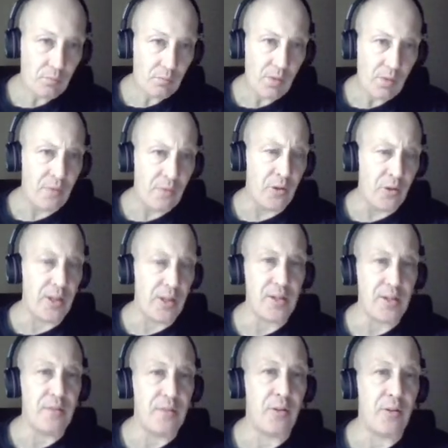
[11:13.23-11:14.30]

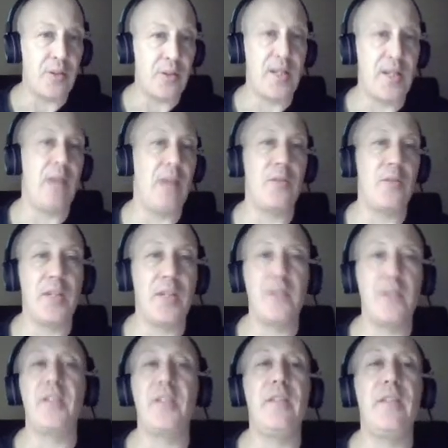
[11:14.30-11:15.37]
for San Jose's
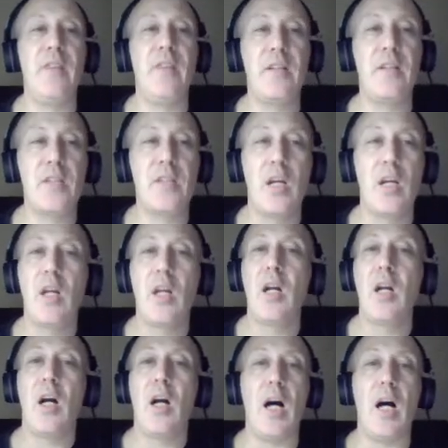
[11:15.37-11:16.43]
defense.
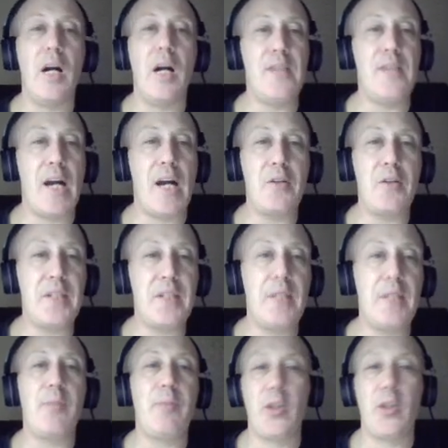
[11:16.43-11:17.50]
Down
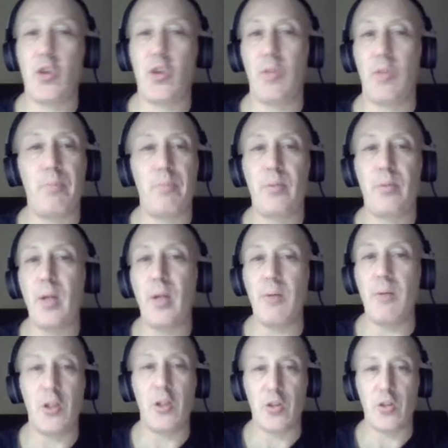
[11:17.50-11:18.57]
deep, they should pretty
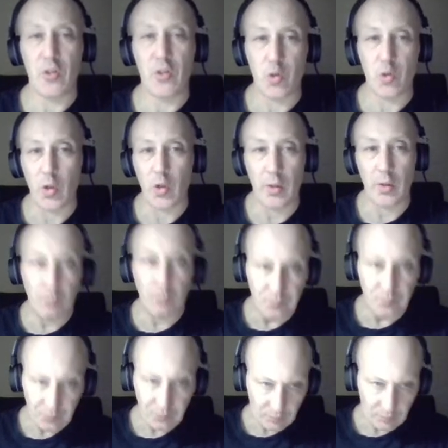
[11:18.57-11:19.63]
much destroy them.
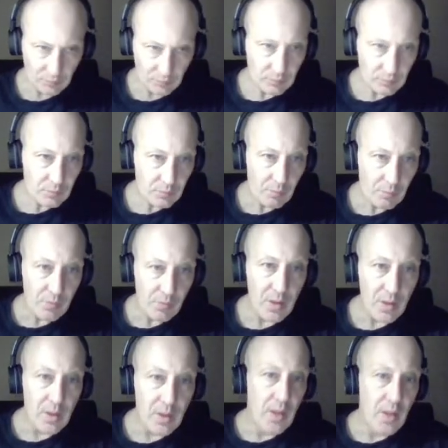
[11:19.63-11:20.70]

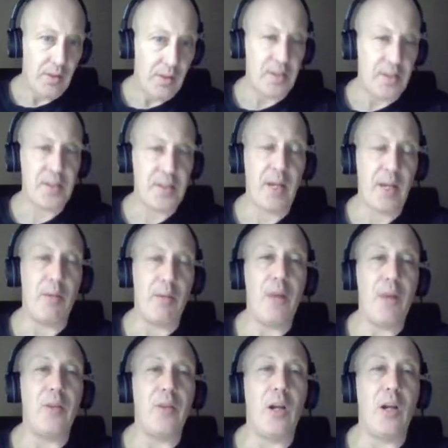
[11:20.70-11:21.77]
They just came
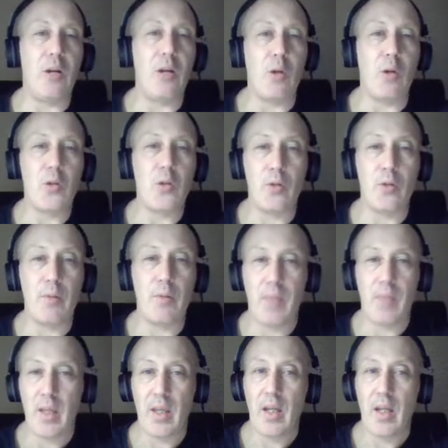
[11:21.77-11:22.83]
off a long road trip,
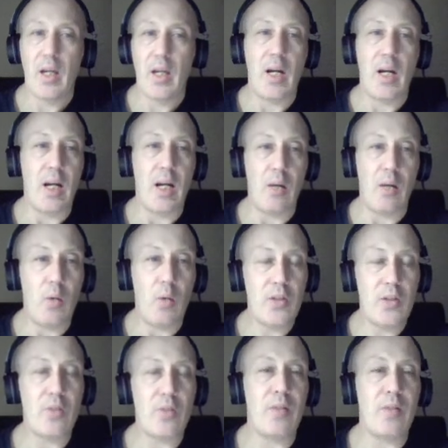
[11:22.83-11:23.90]

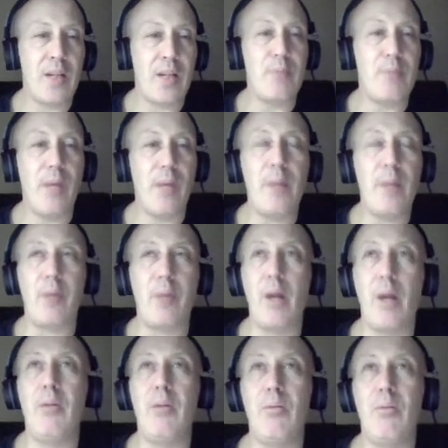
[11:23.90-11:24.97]
which has been a
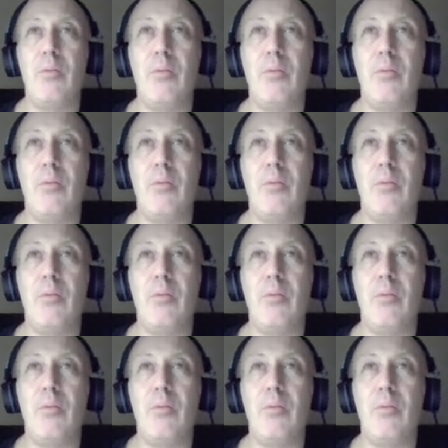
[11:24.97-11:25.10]
problem